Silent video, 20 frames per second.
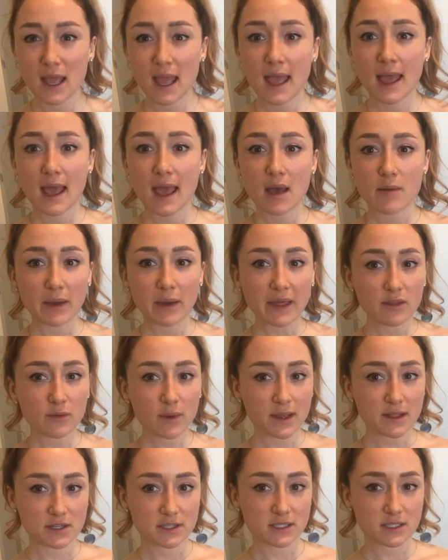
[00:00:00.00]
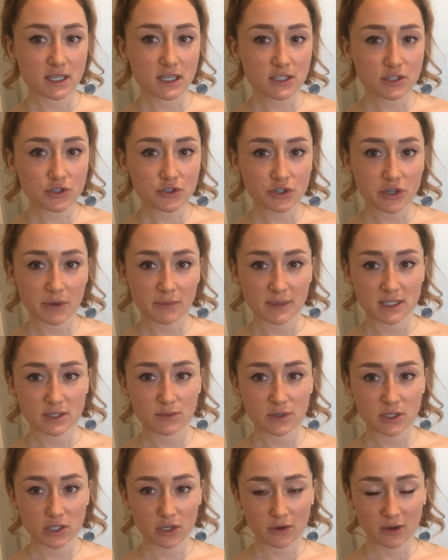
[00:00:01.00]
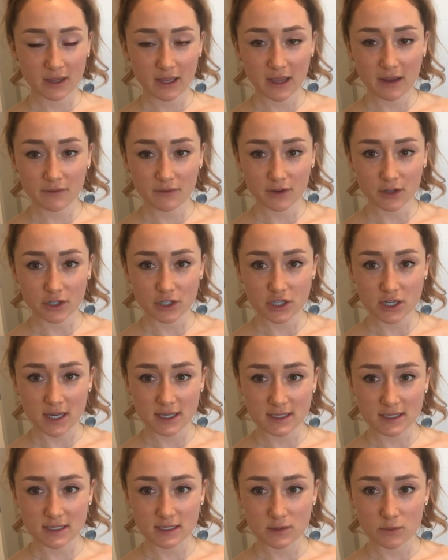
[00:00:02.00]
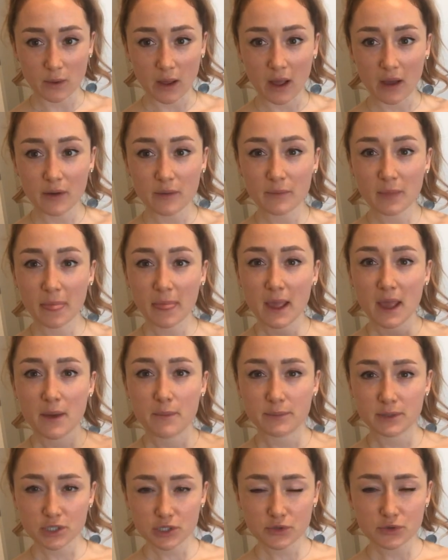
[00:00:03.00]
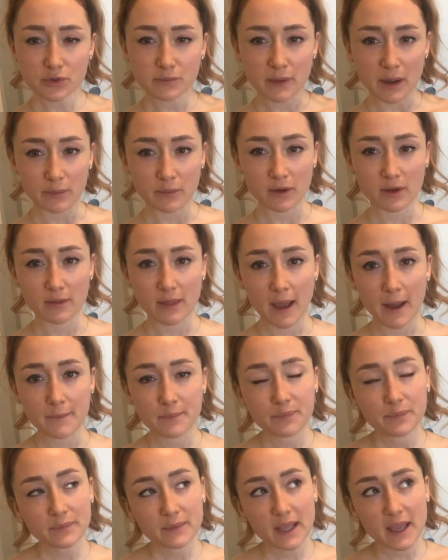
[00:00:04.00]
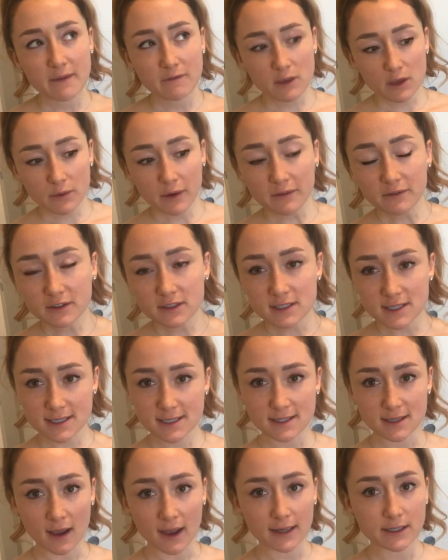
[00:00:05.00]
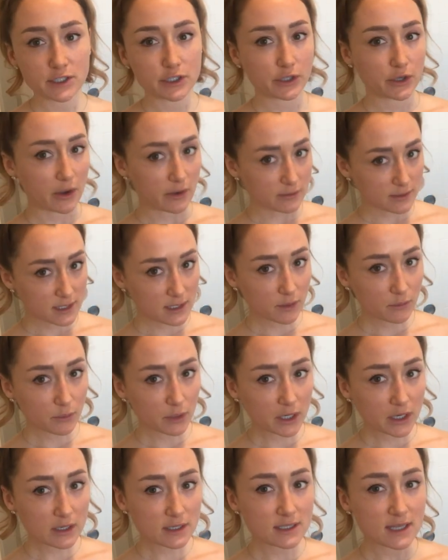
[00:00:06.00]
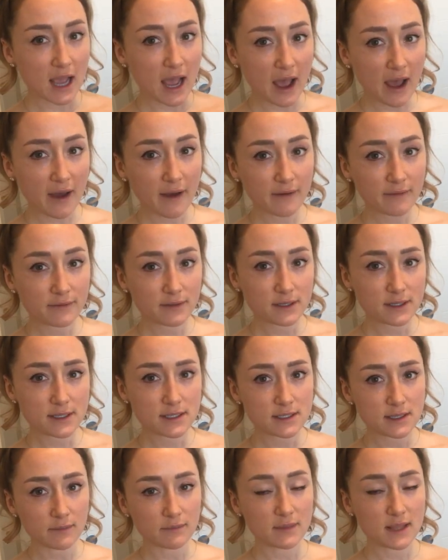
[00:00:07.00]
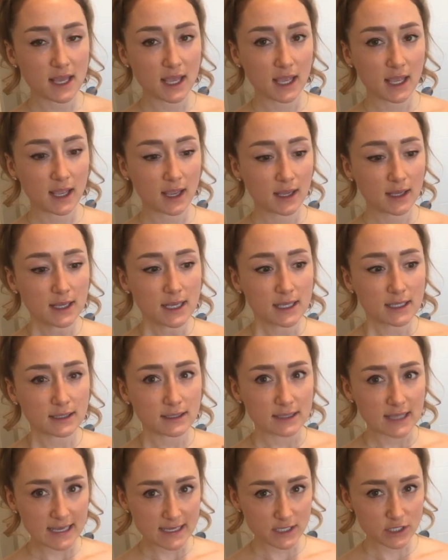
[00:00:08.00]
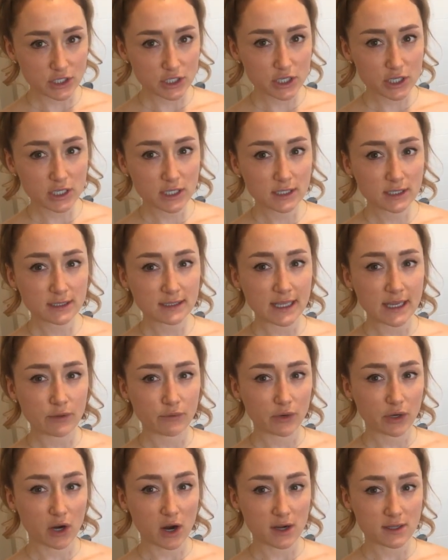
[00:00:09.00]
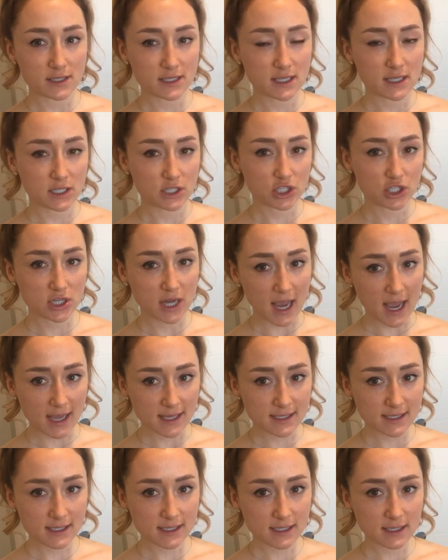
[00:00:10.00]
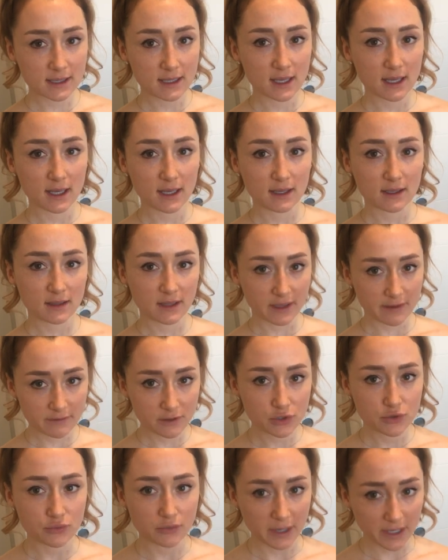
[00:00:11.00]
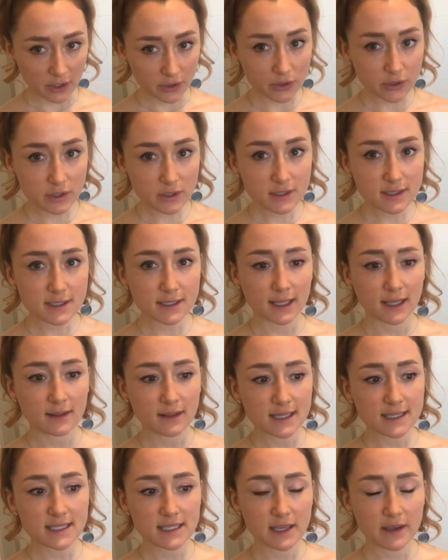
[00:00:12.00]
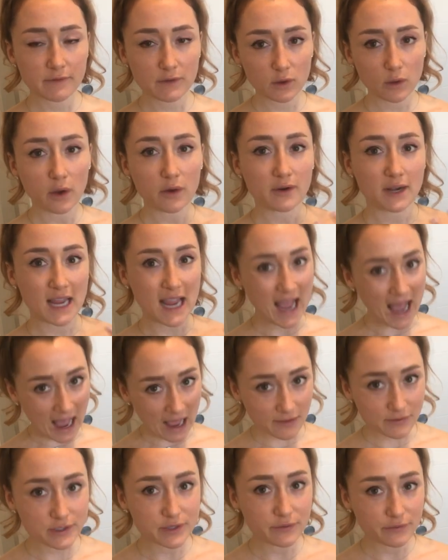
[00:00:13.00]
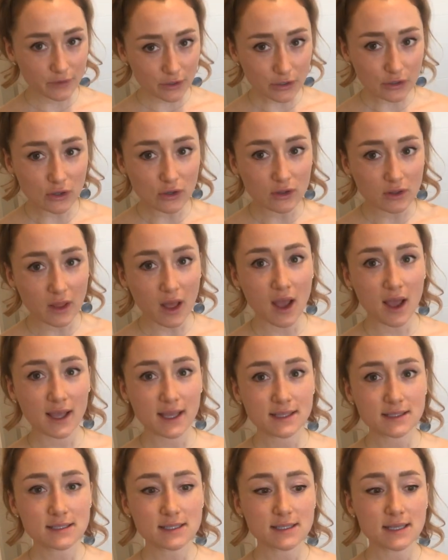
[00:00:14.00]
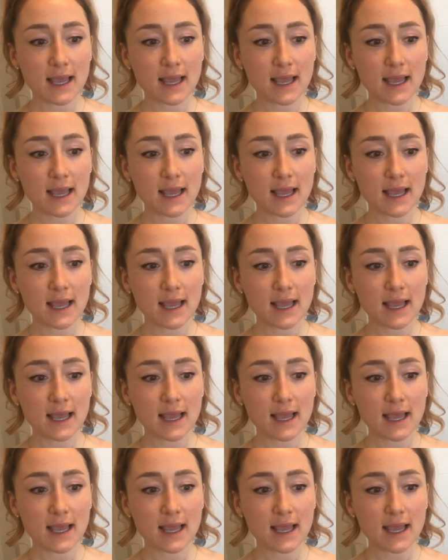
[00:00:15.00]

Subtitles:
And by the way, there's laser treatments which you can get for your chest as well. But just remember that if you ever decide to go somewhere to have something lasered in regards to the chest, the cleavage wrinkles, like let's say if you already have some vertical lines